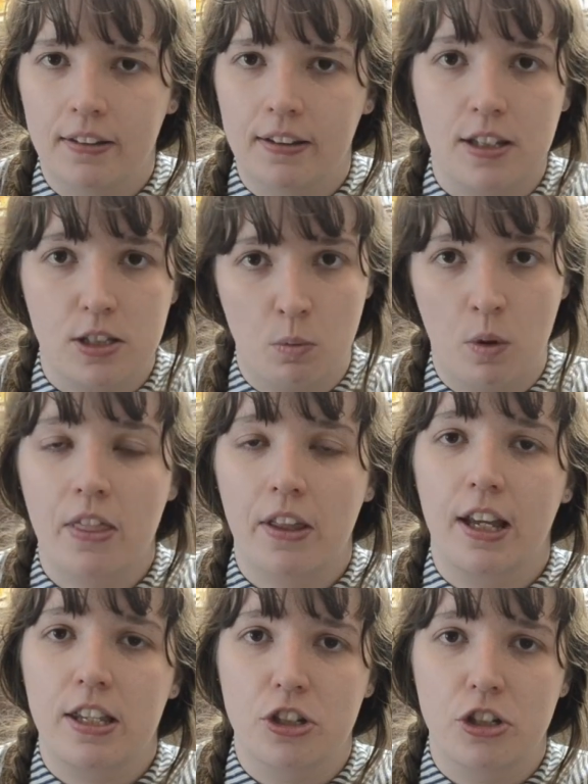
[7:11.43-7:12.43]
That's the one thing
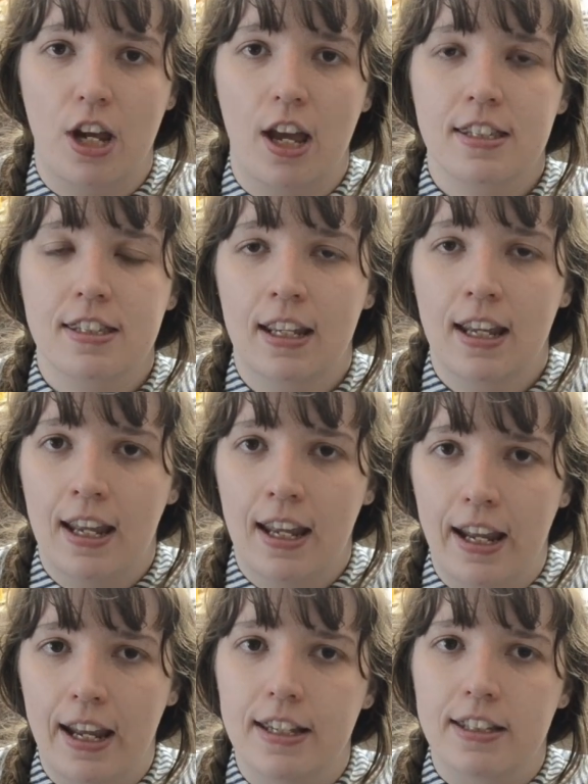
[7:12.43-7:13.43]
I suggest,
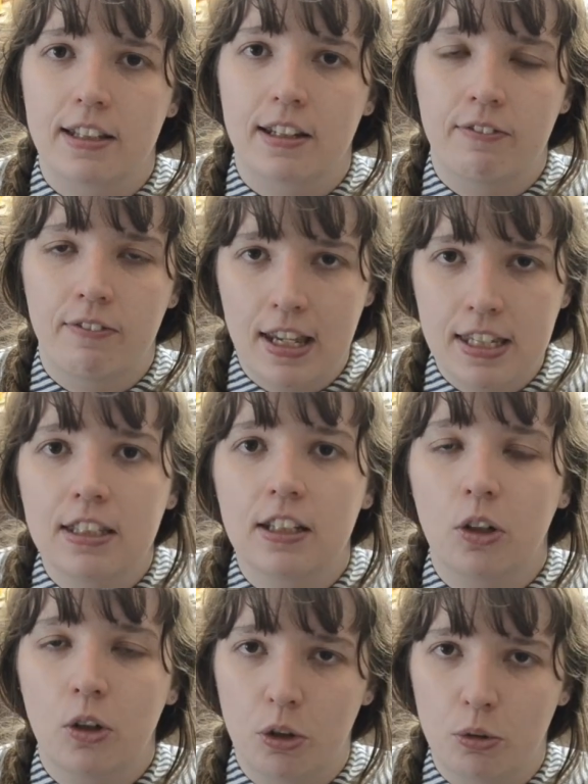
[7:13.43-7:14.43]
is invest in
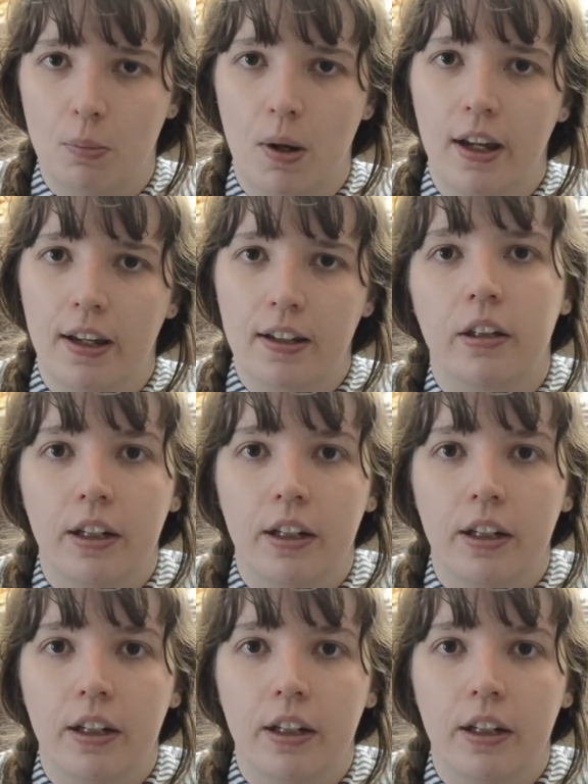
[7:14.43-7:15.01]
a good mic